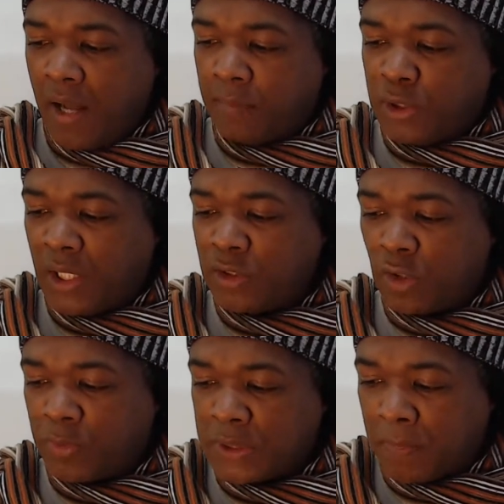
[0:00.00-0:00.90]
change
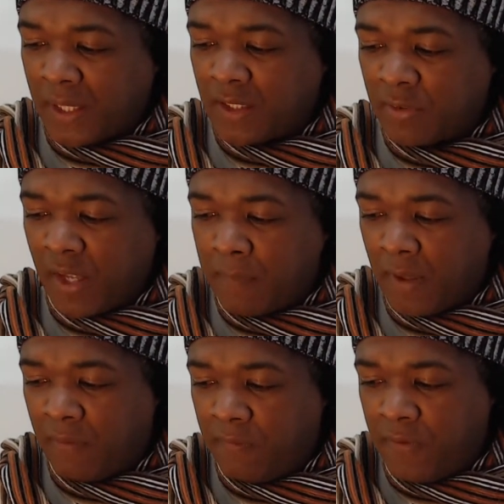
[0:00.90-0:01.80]
of perspective can be
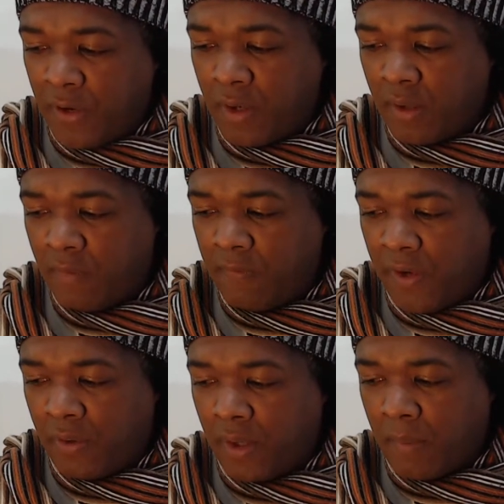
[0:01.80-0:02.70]
very,
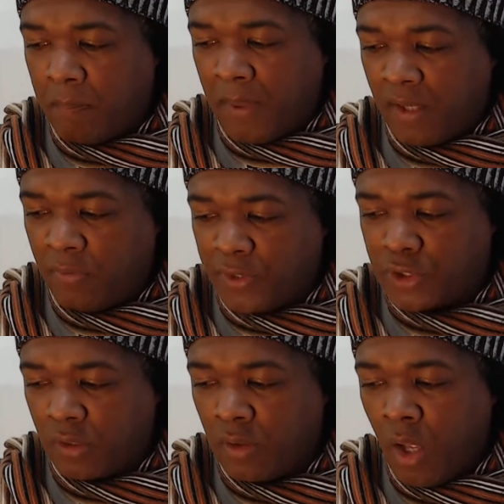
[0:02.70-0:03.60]
very
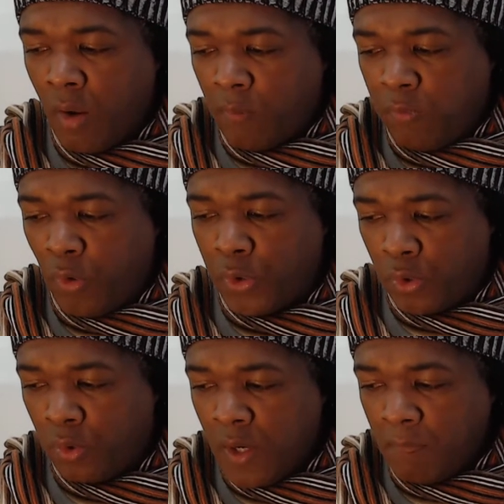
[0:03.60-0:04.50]
beneficial for
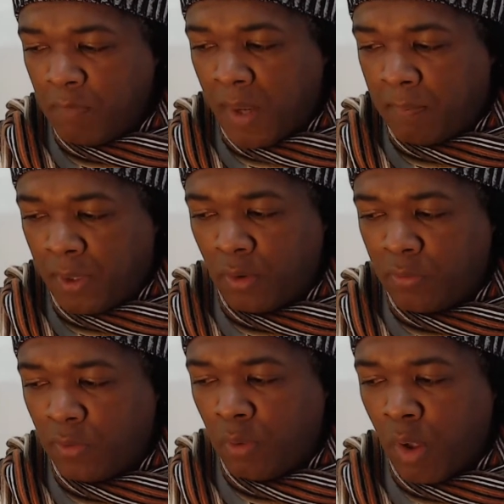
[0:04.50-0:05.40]
you, my
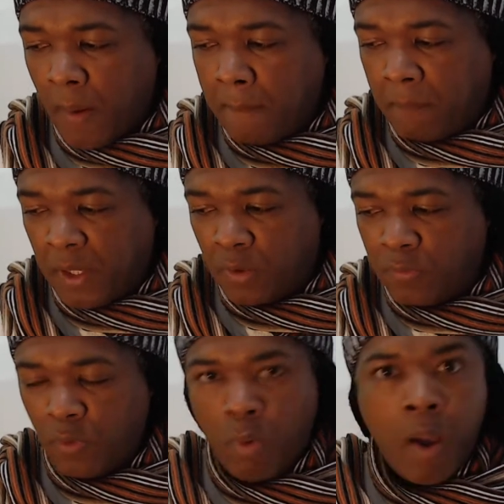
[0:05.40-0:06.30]
beautiful
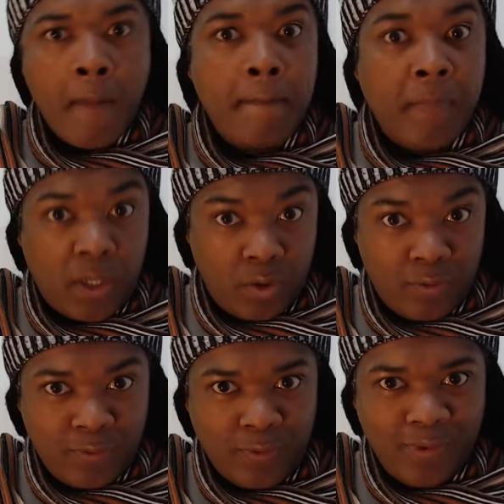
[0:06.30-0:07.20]

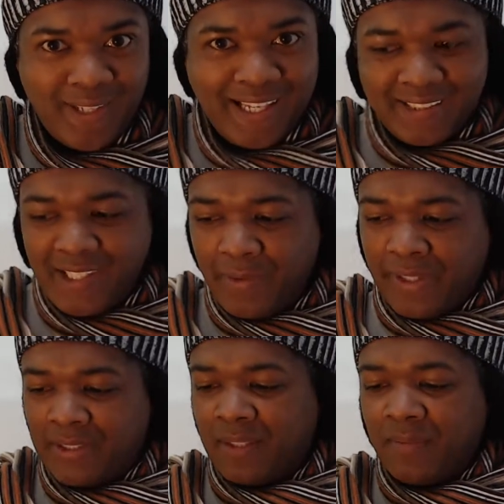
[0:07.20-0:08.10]

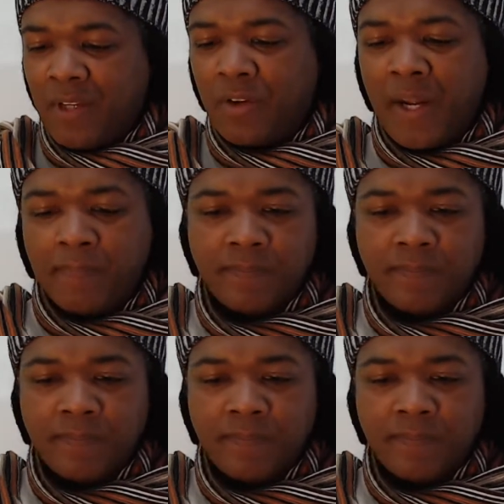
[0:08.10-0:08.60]
Cancerians. Okay,